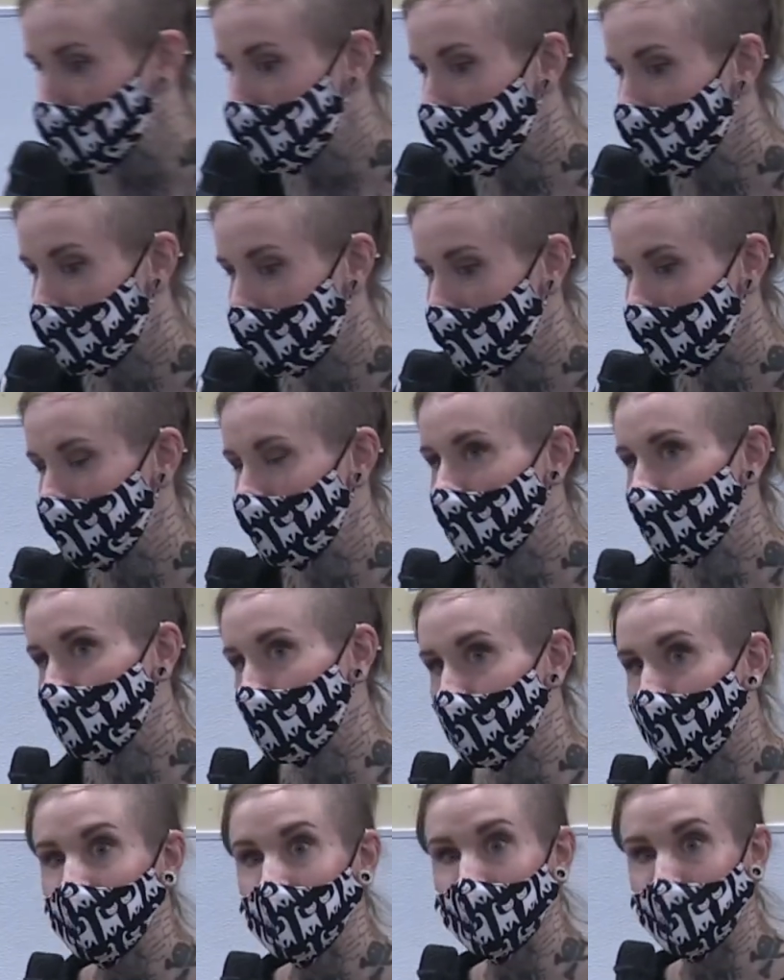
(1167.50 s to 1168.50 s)
was provided in
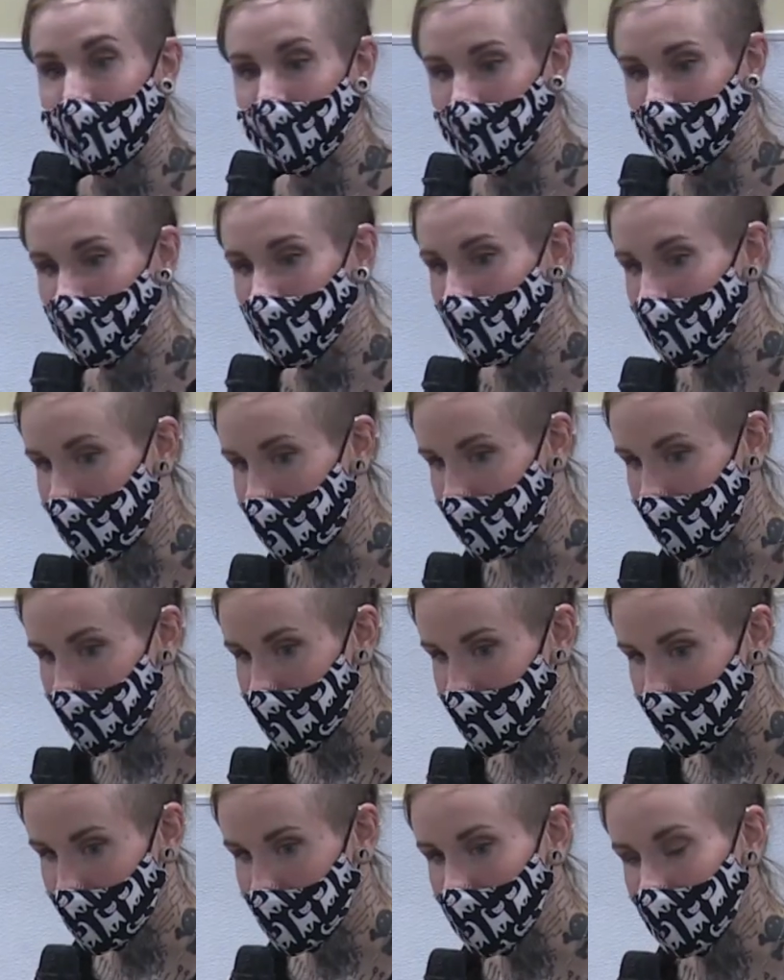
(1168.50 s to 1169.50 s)
both Spanish and
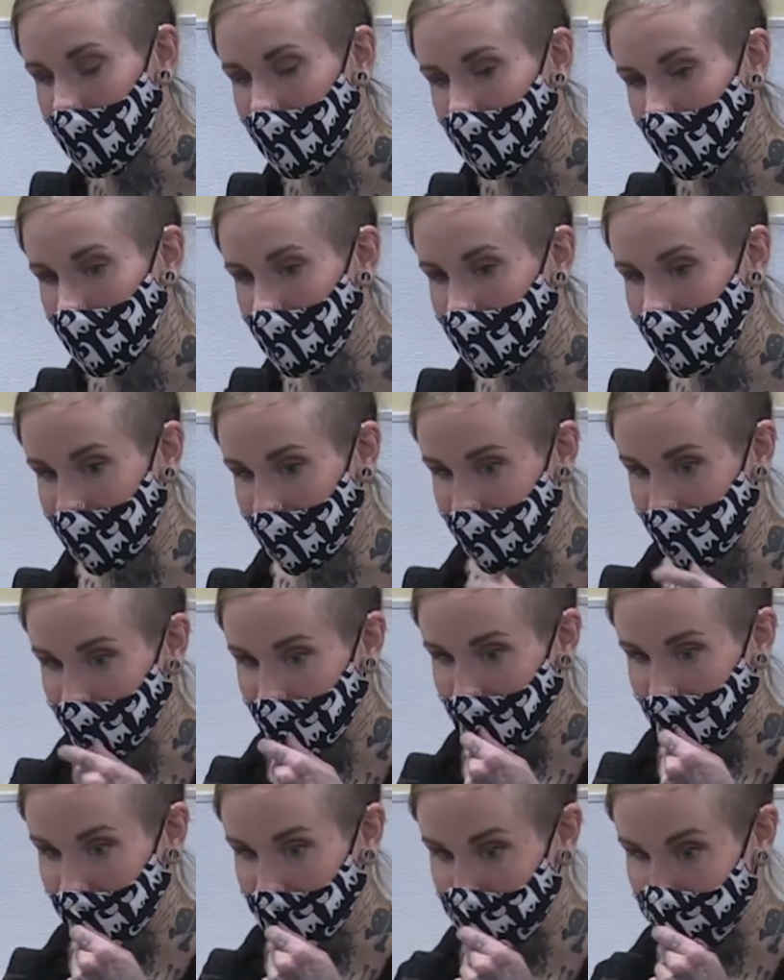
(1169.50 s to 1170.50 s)
English, so I will
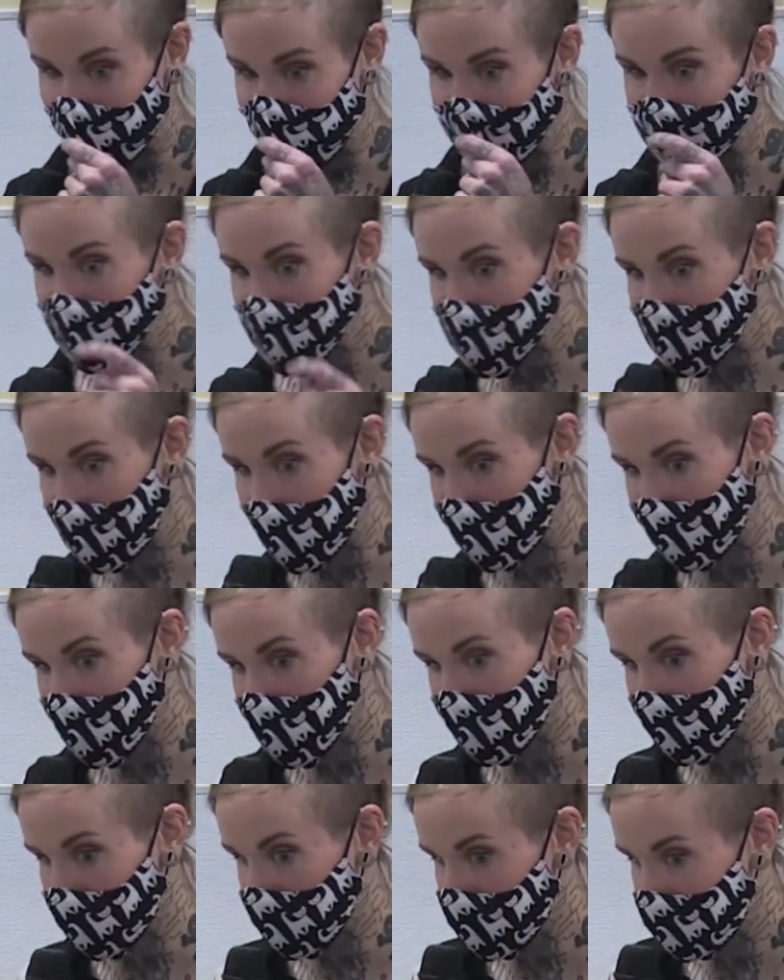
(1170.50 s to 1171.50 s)
begin with the
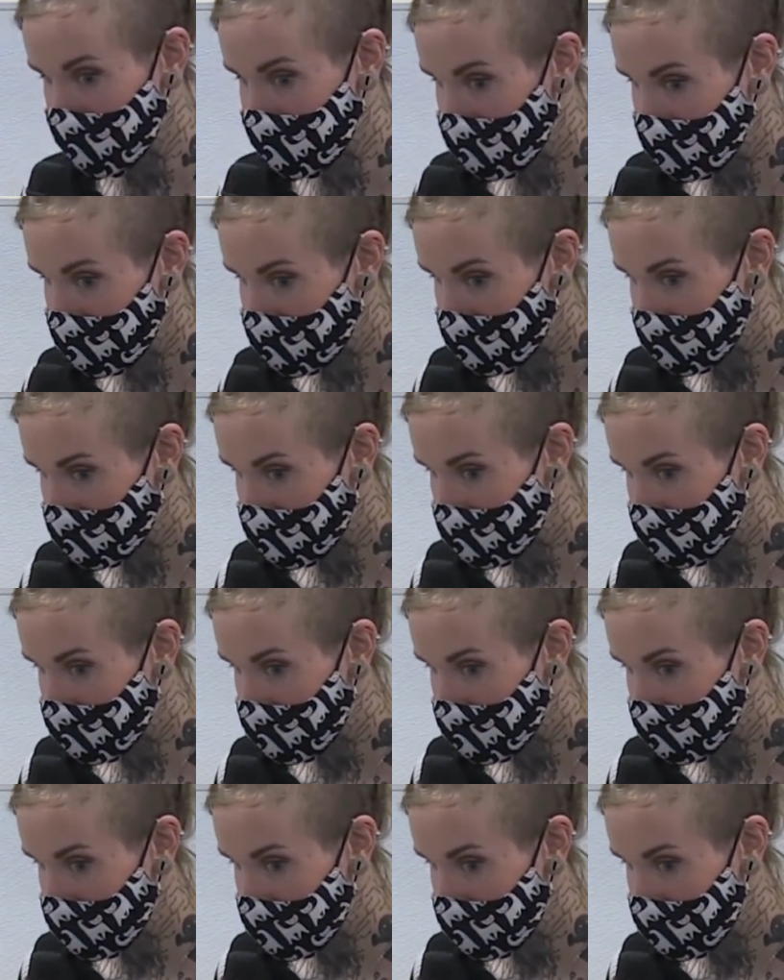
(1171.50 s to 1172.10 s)
Spanish version.